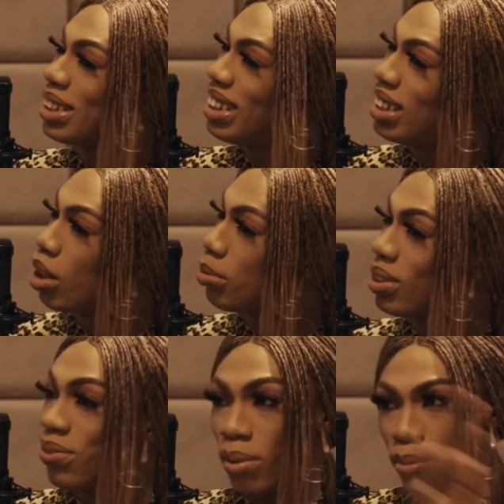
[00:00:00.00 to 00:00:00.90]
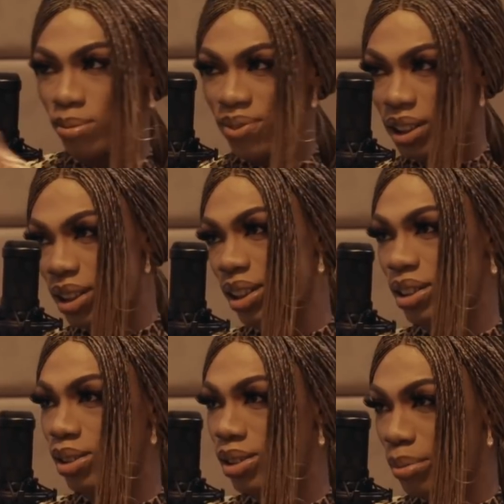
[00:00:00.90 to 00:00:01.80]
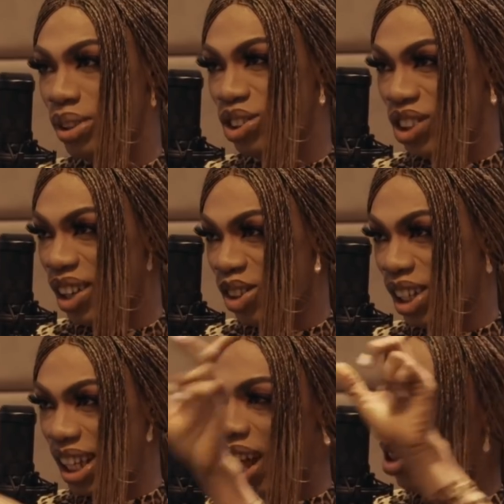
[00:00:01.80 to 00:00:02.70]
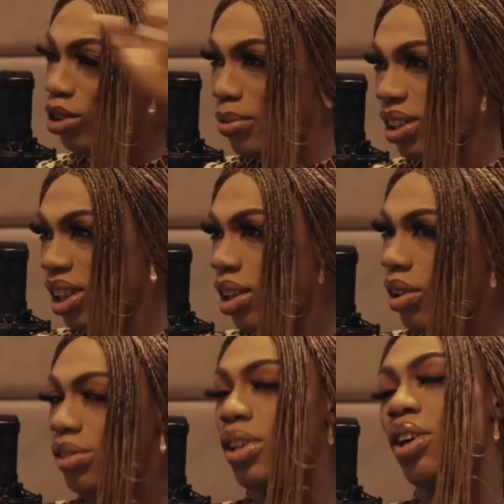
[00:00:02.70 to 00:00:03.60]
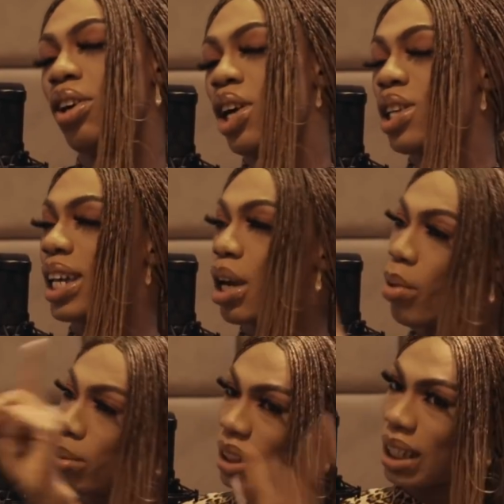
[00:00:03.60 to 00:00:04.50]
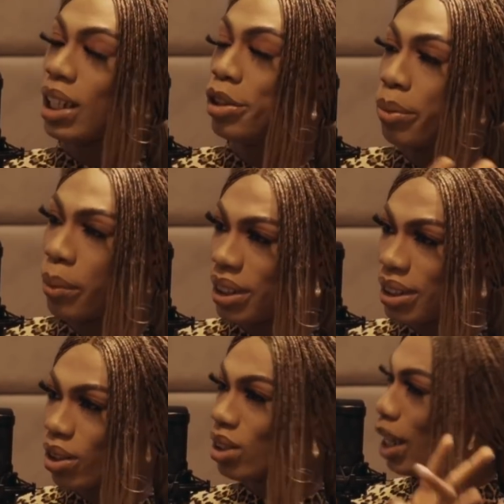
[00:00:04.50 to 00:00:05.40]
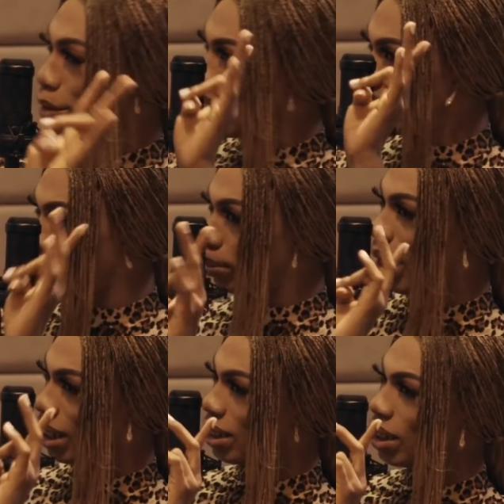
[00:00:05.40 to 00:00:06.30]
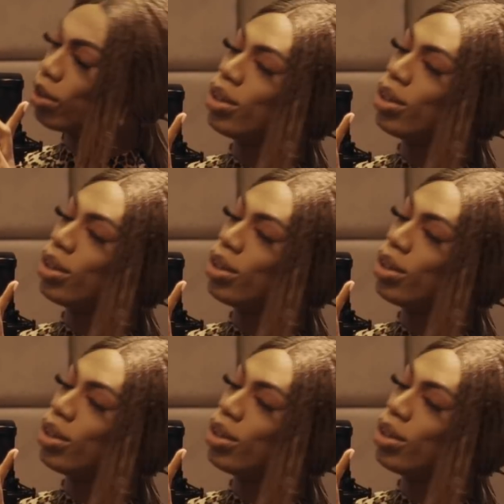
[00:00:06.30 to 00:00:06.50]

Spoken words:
the first lesson is the teacher. You get, I don't know. So I came upstairs and I should wait because I knew that this man